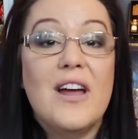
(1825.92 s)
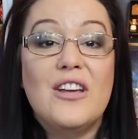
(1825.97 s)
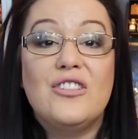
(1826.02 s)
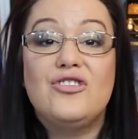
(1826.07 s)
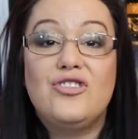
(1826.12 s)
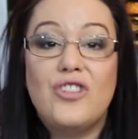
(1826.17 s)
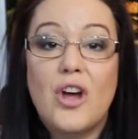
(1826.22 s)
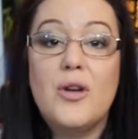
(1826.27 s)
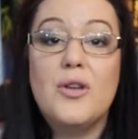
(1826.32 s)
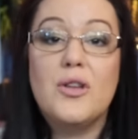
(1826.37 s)
I
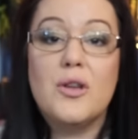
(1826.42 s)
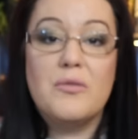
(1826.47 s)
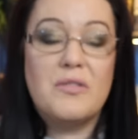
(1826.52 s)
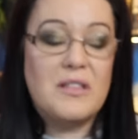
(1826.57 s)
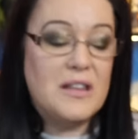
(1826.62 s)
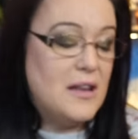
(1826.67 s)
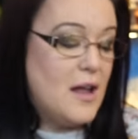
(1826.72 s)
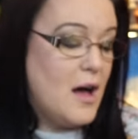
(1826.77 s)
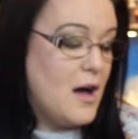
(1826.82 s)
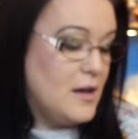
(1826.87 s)
show you
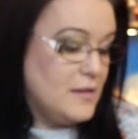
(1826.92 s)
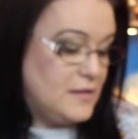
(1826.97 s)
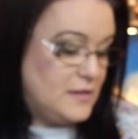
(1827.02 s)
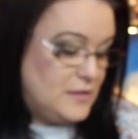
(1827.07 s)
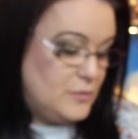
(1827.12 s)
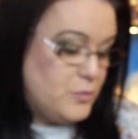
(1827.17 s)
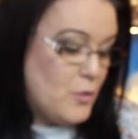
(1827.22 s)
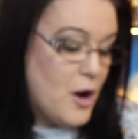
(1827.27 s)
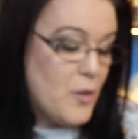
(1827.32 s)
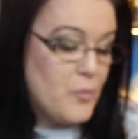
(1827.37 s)
the
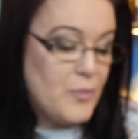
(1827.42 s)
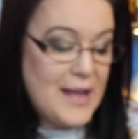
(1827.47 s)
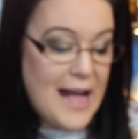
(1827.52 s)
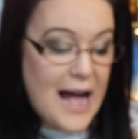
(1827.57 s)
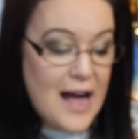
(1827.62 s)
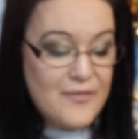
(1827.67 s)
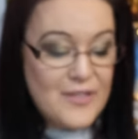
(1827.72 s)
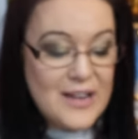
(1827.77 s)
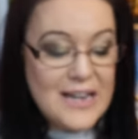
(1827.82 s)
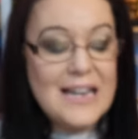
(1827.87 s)
last one, we
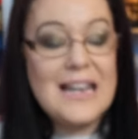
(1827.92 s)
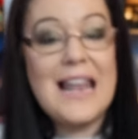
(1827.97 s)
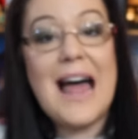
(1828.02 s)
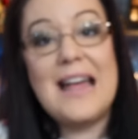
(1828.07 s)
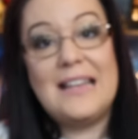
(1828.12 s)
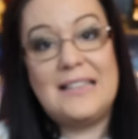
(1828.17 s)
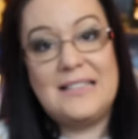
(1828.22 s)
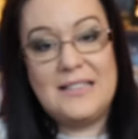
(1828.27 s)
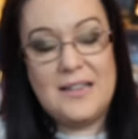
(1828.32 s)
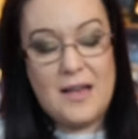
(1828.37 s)
have a
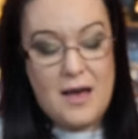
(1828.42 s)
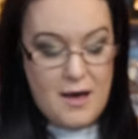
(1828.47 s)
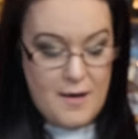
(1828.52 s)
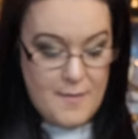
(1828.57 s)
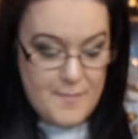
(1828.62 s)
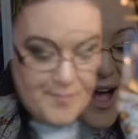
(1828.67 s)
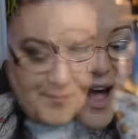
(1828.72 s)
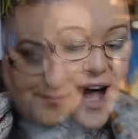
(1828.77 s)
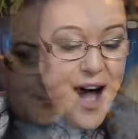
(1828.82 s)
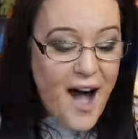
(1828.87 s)
letter.
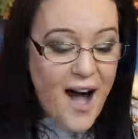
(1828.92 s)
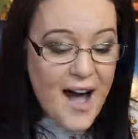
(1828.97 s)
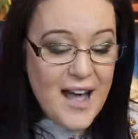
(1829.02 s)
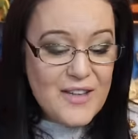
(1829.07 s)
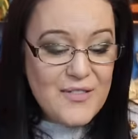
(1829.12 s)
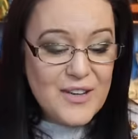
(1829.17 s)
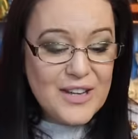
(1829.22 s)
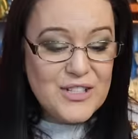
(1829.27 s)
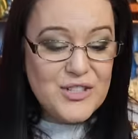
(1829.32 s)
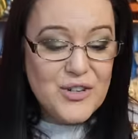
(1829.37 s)

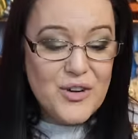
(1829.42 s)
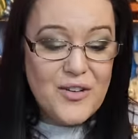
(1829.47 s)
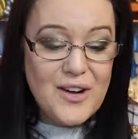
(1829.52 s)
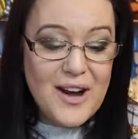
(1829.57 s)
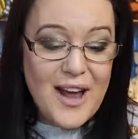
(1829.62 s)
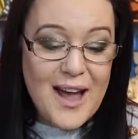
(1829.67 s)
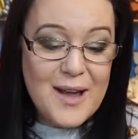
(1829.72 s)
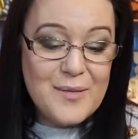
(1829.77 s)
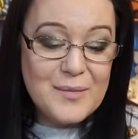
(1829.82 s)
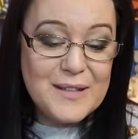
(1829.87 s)
Hi
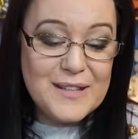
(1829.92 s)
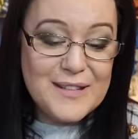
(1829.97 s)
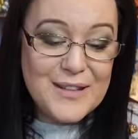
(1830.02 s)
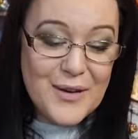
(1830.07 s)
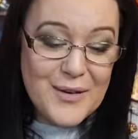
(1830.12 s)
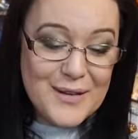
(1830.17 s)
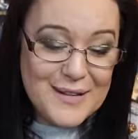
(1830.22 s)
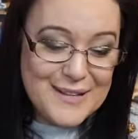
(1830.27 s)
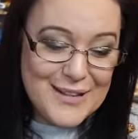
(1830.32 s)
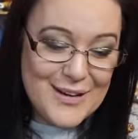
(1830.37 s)
Victoria, I'm
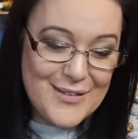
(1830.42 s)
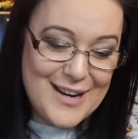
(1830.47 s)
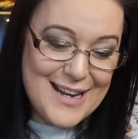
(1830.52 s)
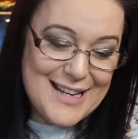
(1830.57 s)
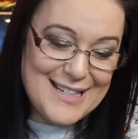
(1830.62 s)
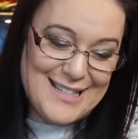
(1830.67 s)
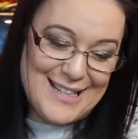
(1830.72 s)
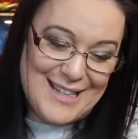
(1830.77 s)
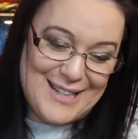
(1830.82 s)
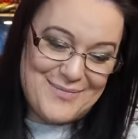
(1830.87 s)
so sorry
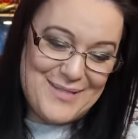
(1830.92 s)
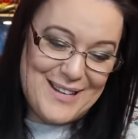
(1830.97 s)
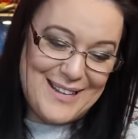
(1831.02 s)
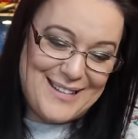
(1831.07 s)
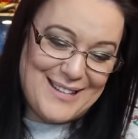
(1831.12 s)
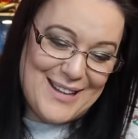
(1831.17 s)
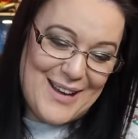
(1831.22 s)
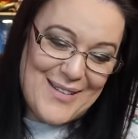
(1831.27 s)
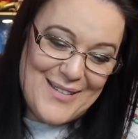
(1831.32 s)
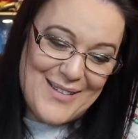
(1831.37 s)
it took me
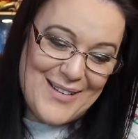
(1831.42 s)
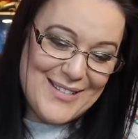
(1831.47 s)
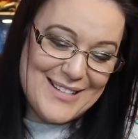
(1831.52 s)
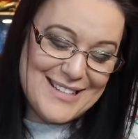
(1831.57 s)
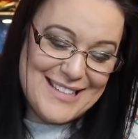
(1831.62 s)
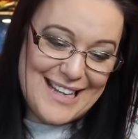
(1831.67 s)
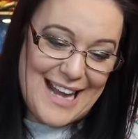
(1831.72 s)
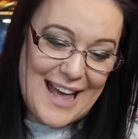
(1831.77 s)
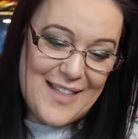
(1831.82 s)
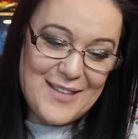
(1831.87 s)
so long
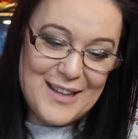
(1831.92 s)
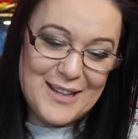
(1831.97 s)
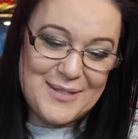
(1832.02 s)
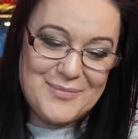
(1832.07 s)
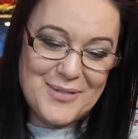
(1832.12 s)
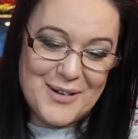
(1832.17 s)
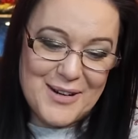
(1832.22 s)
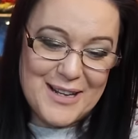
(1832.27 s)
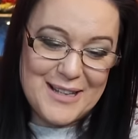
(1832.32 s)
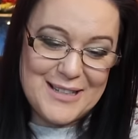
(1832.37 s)
to get these
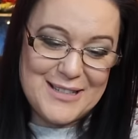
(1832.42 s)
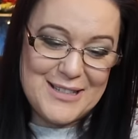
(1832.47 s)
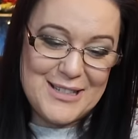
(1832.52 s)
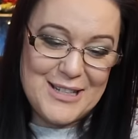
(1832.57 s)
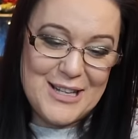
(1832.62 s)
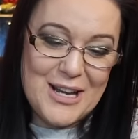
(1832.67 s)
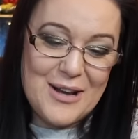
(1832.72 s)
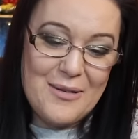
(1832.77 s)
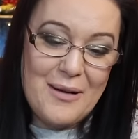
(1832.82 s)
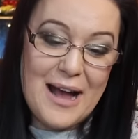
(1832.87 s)
products
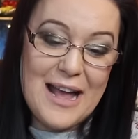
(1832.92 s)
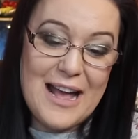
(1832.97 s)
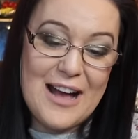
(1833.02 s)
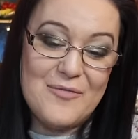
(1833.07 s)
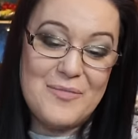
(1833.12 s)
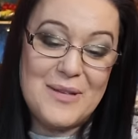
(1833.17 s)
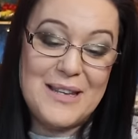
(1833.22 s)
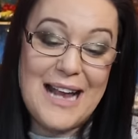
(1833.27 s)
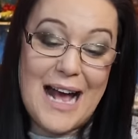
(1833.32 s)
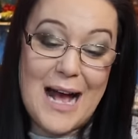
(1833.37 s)
to you. I
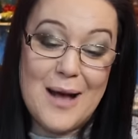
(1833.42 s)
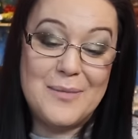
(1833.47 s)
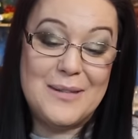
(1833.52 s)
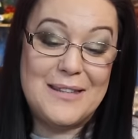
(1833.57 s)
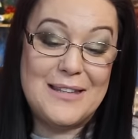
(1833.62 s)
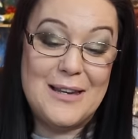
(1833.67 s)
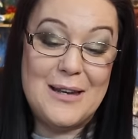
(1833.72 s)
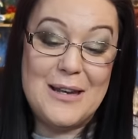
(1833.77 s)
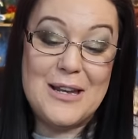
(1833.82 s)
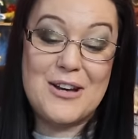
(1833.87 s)
have been
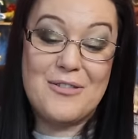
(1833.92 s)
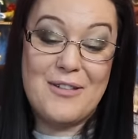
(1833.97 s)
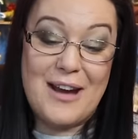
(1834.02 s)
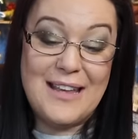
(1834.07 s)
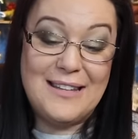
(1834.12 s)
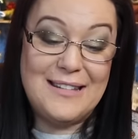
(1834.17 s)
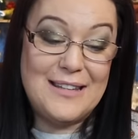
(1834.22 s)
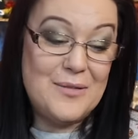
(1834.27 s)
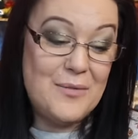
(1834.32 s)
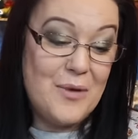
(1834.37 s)
absolutely
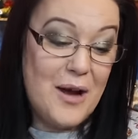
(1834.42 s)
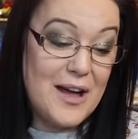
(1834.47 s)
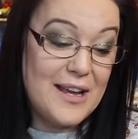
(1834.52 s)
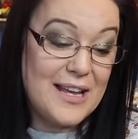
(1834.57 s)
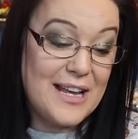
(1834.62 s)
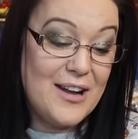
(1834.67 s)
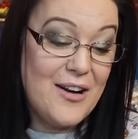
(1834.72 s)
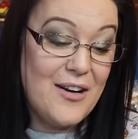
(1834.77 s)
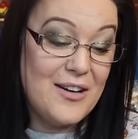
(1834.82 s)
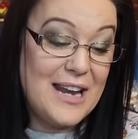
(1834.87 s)
crazy
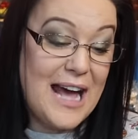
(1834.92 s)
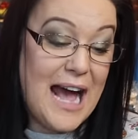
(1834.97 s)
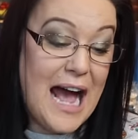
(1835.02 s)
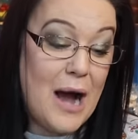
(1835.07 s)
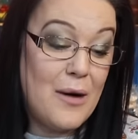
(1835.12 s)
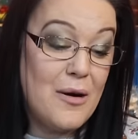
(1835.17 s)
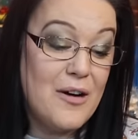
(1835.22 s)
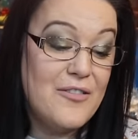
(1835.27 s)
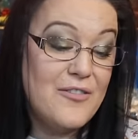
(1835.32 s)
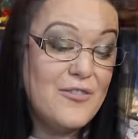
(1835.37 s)
working on
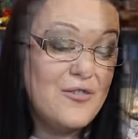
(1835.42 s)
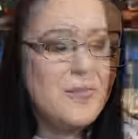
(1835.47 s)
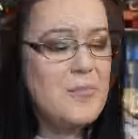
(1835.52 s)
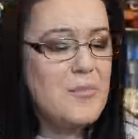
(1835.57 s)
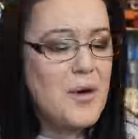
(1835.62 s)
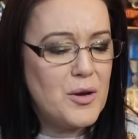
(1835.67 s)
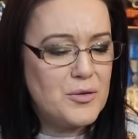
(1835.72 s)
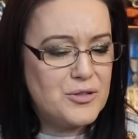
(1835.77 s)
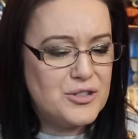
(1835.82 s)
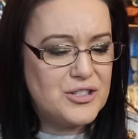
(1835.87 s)
our
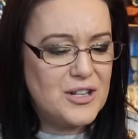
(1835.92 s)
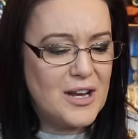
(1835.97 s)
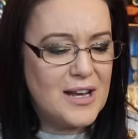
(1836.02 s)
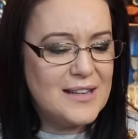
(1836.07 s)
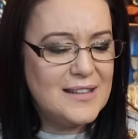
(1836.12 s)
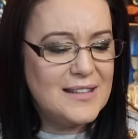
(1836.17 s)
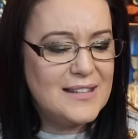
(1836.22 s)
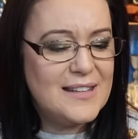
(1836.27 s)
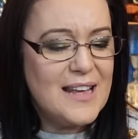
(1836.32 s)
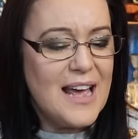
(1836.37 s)

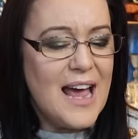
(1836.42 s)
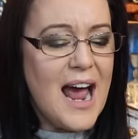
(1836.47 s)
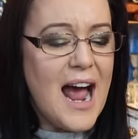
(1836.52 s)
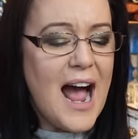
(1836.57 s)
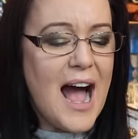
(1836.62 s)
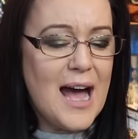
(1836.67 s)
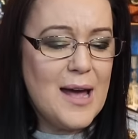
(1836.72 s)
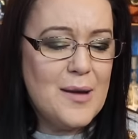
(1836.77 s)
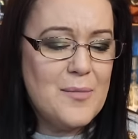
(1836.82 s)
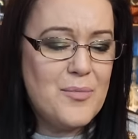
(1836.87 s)
promotions
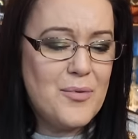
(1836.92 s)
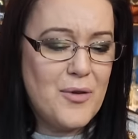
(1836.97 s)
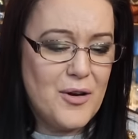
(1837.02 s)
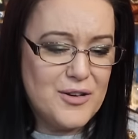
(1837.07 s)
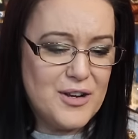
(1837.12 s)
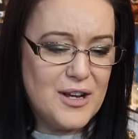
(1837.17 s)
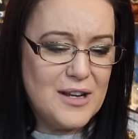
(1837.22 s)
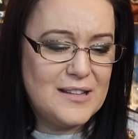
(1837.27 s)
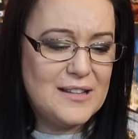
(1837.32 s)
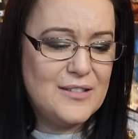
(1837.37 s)
and
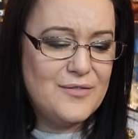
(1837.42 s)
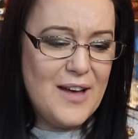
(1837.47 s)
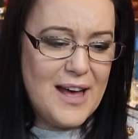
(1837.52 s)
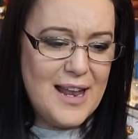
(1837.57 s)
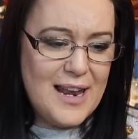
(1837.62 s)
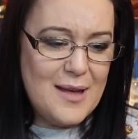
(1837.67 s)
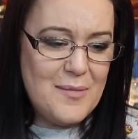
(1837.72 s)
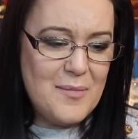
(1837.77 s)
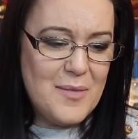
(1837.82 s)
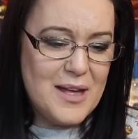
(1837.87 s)
product
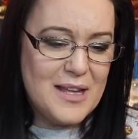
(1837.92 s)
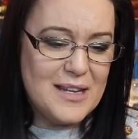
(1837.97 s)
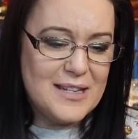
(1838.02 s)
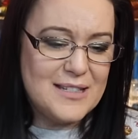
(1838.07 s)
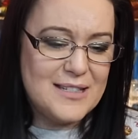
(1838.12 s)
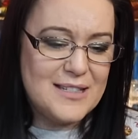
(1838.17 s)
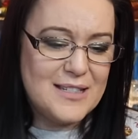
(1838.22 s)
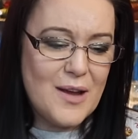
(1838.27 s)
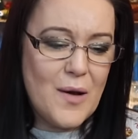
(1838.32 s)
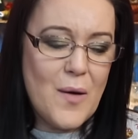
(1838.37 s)

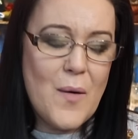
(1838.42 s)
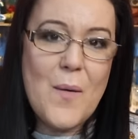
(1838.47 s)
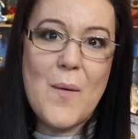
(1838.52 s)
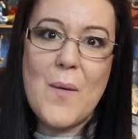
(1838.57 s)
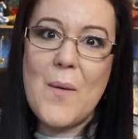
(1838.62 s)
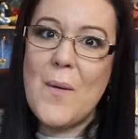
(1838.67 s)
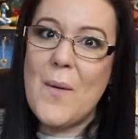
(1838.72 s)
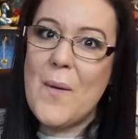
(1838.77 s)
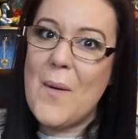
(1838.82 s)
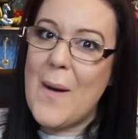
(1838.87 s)
development.
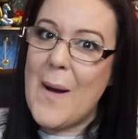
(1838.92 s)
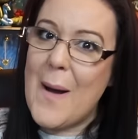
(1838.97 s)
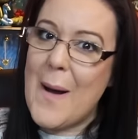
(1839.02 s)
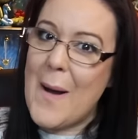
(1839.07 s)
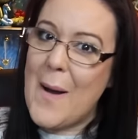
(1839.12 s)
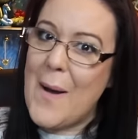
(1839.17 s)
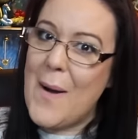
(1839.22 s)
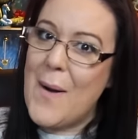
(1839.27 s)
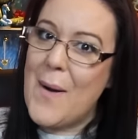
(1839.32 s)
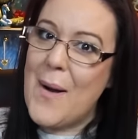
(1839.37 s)
Ooh,
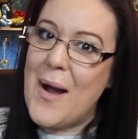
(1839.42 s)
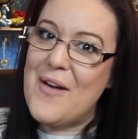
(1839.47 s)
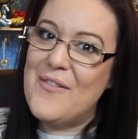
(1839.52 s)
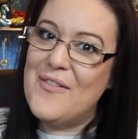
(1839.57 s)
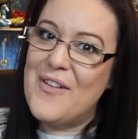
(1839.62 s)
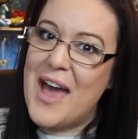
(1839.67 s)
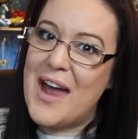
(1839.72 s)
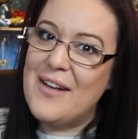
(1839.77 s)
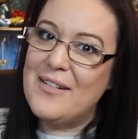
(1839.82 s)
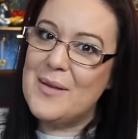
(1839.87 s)

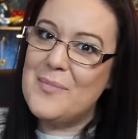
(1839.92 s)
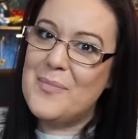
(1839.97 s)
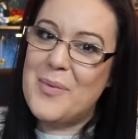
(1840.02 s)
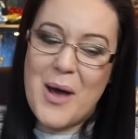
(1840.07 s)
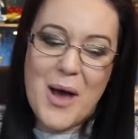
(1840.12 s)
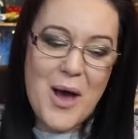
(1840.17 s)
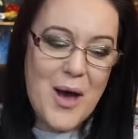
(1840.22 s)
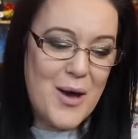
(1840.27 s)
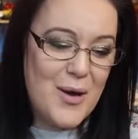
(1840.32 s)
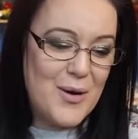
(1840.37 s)
very
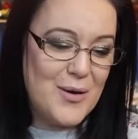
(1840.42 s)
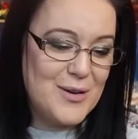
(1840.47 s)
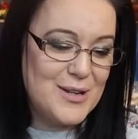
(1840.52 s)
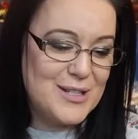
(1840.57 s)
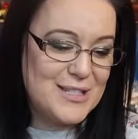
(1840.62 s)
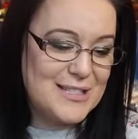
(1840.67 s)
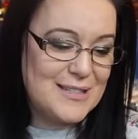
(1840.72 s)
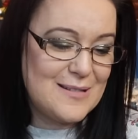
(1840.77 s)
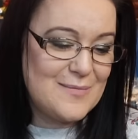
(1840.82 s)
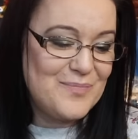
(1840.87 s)

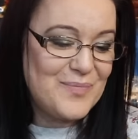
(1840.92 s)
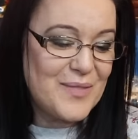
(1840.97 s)
posh.